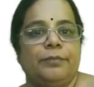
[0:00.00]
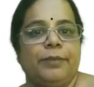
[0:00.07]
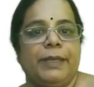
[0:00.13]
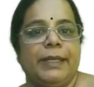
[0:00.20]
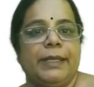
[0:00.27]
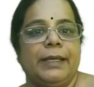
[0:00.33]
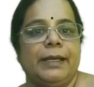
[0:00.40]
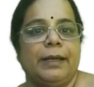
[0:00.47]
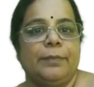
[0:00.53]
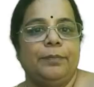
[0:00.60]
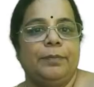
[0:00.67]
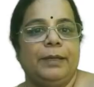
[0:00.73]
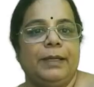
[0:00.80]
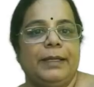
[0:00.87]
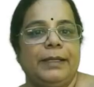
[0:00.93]
be
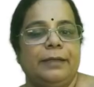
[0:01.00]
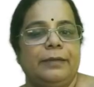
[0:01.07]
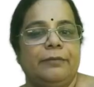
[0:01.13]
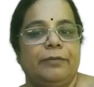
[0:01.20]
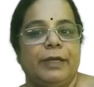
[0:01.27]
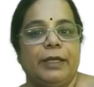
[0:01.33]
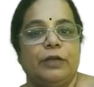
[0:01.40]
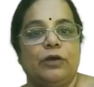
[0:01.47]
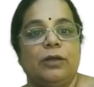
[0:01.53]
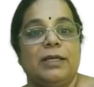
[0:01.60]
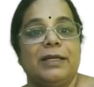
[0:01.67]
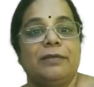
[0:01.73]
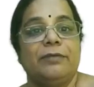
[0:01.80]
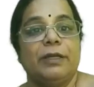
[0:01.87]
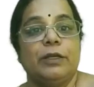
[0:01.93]
applied, where all
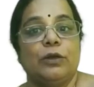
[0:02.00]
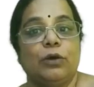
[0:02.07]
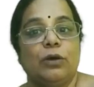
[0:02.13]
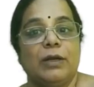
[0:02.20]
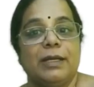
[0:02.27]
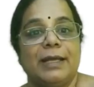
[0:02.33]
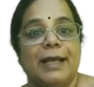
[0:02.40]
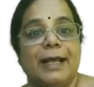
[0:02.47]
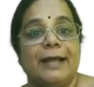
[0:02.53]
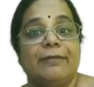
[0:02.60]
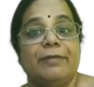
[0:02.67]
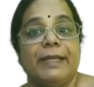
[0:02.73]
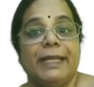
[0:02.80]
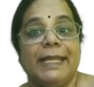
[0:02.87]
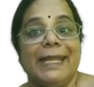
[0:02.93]
it will not
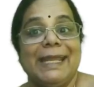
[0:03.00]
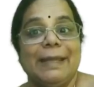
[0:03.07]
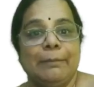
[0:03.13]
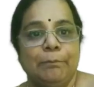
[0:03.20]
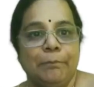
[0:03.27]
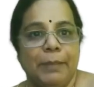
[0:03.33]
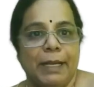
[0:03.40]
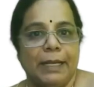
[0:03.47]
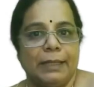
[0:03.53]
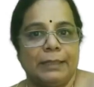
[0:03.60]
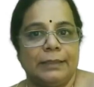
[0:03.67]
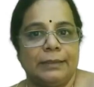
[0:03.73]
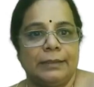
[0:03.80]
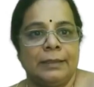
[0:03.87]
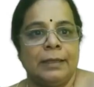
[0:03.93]
have any
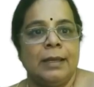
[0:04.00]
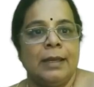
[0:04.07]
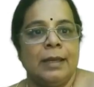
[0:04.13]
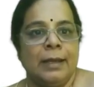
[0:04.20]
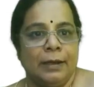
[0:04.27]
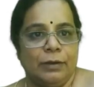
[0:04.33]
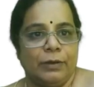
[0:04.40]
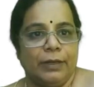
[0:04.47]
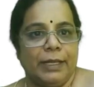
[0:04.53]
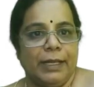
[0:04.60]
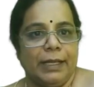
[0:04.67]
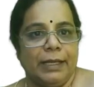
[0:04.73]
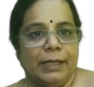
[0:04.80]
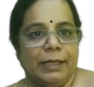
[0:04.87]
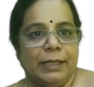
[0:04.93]
impact.
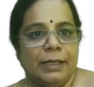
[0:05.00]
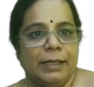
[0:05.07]
Okay.